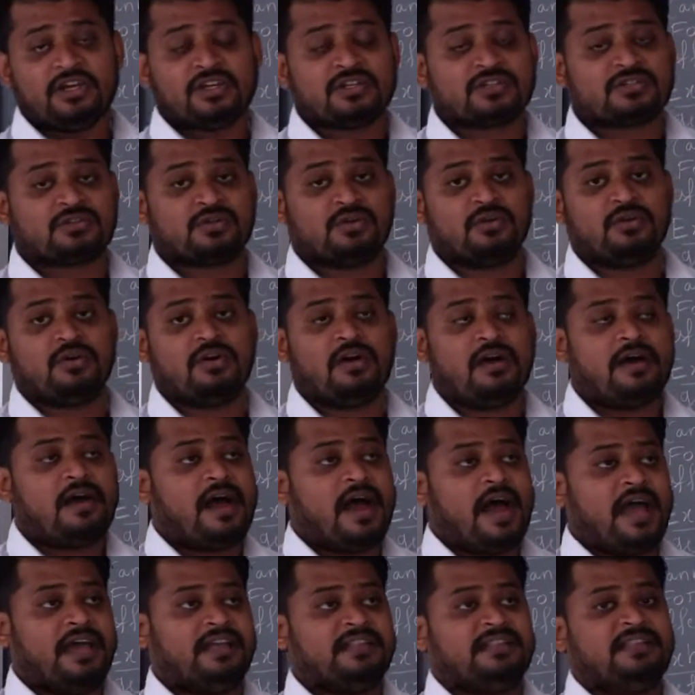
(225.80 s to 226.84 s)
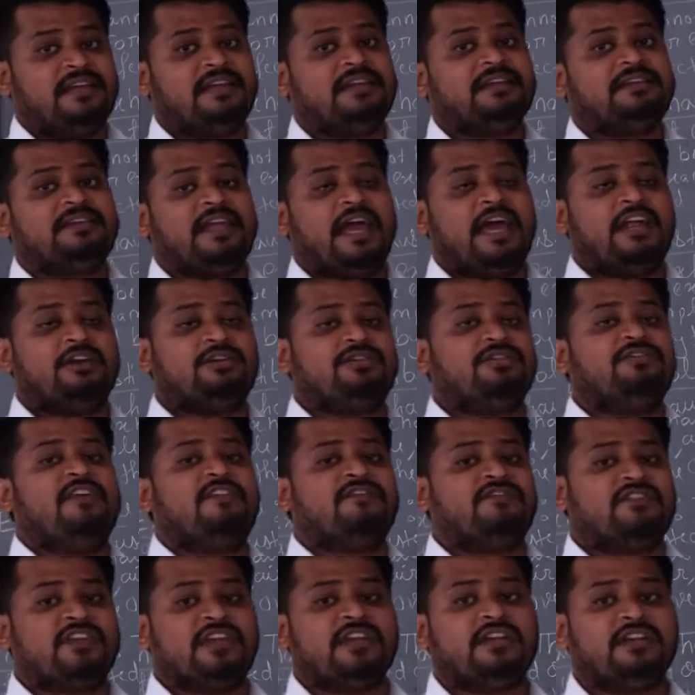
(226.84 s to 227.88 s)
So I think 10 to
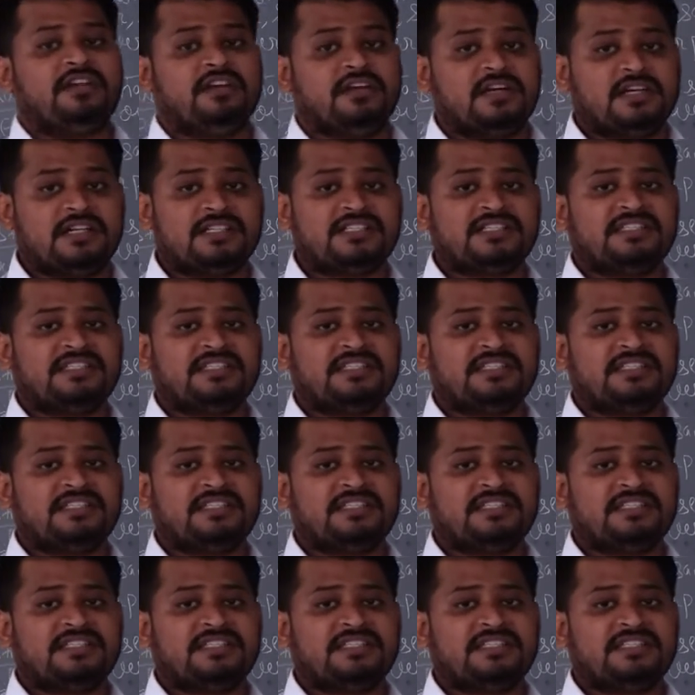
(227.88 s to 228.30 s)
15 years,